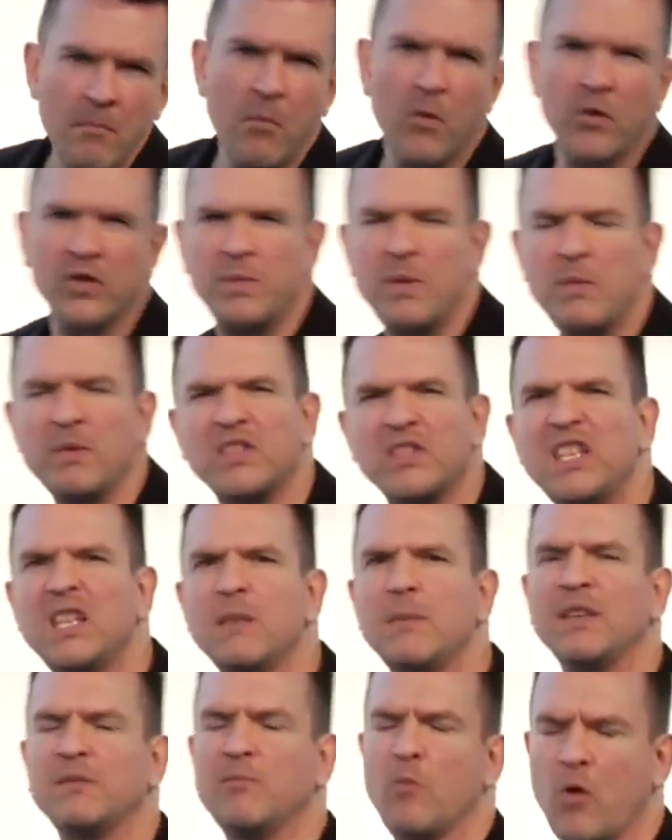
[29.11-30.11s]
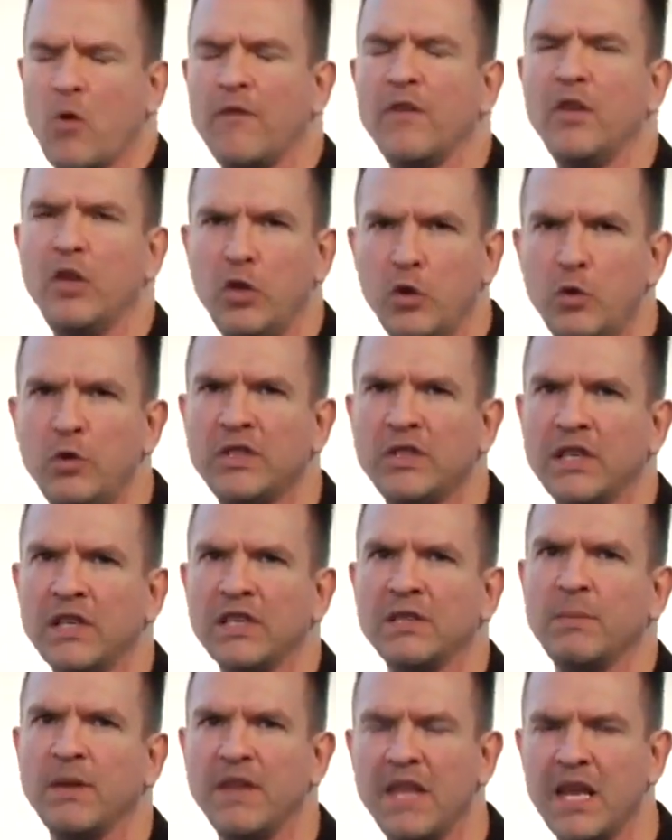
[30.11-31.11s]
Most people see them as more of a
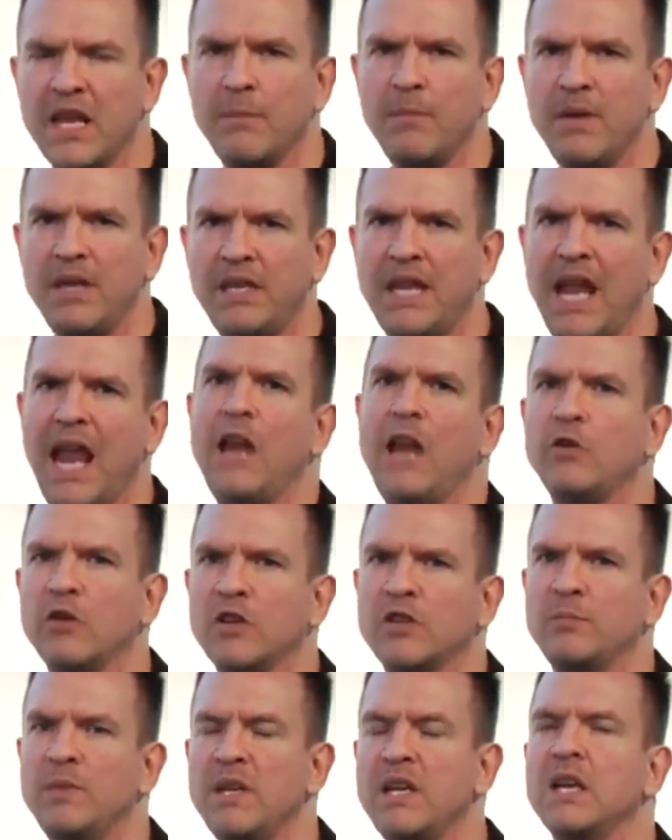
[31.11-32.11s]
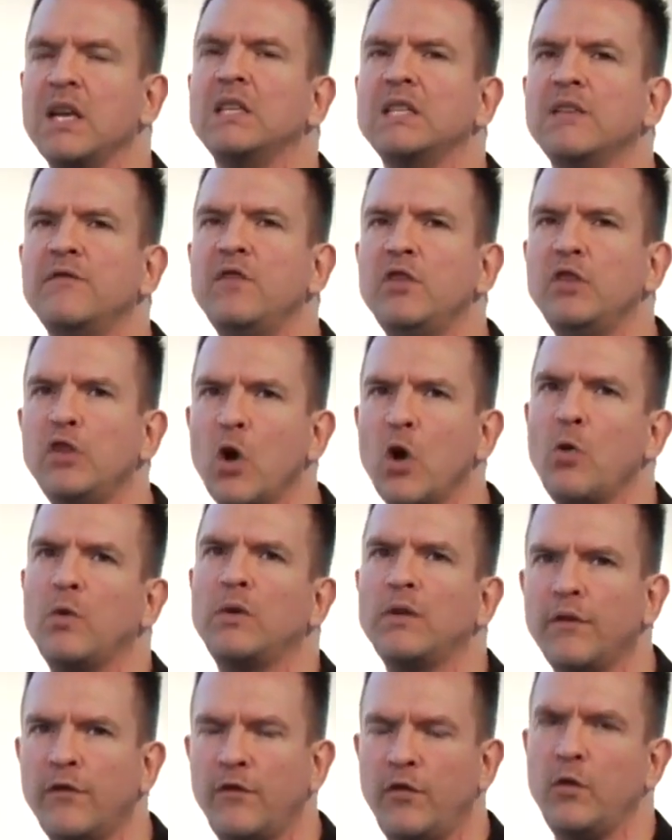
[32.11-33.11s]
nuisance, but they can be dangerous because if you
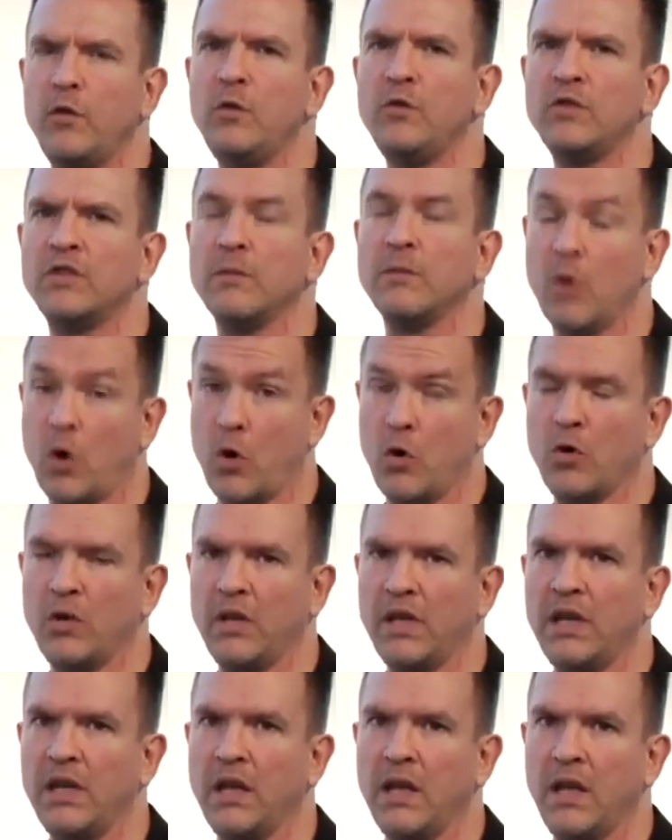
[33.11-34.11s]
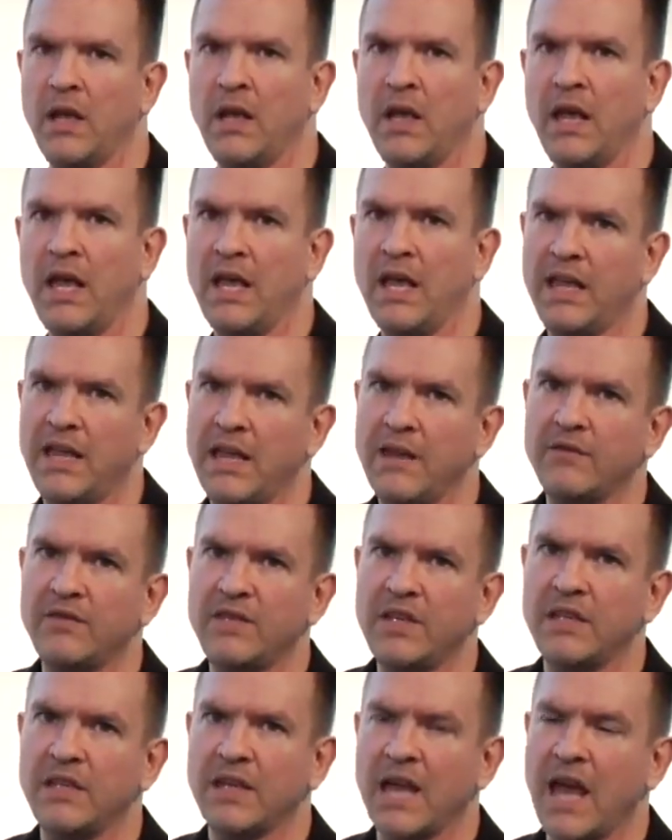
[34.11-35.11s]
don't diffuse them early, it gives the